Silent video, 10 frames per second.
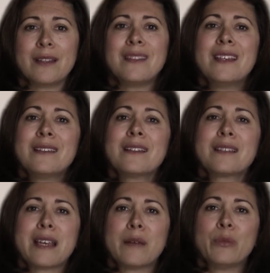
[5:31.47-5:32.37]
These
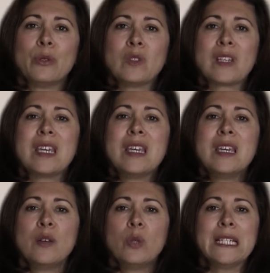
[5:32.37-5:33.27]
examples,
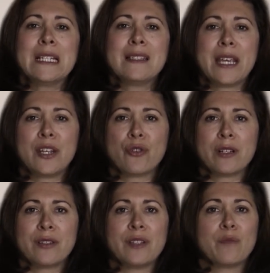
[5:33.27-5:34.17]
equally as
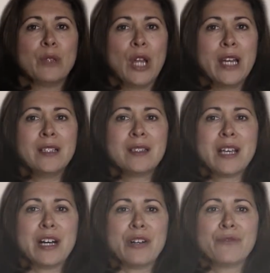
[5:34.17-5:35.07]
dangerous as blood
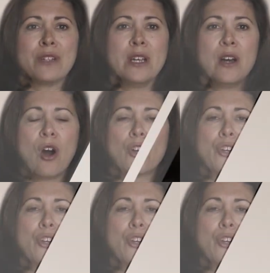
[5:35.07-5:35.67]
itself, are